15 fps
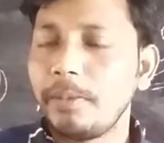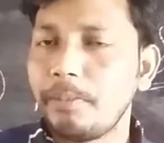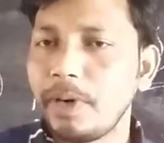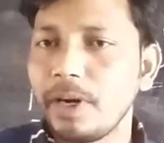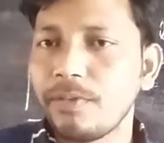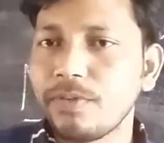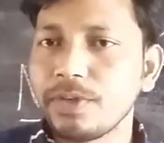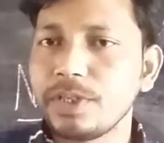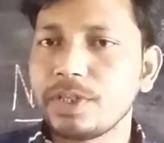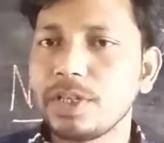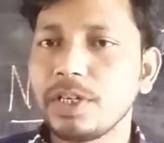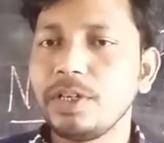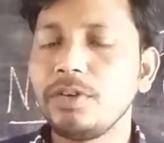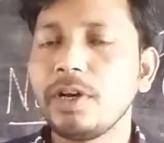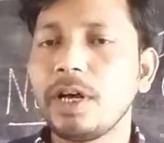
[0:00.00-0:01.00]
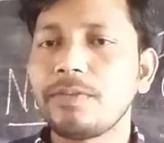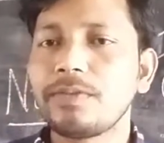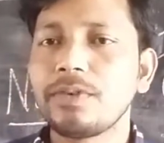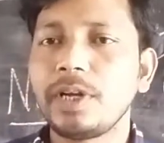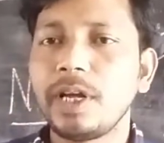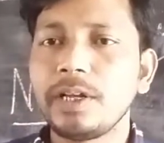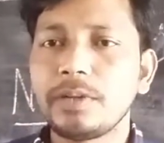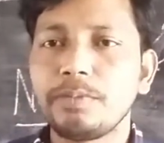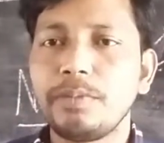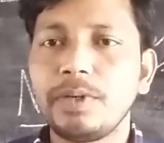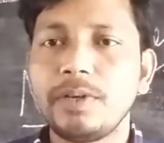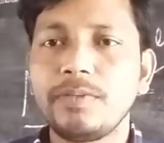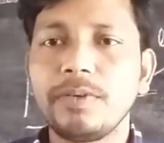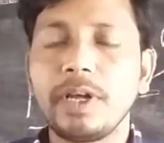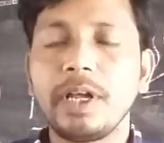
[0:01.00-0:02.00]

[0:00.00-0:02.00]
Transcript: verb position, you have to write verb.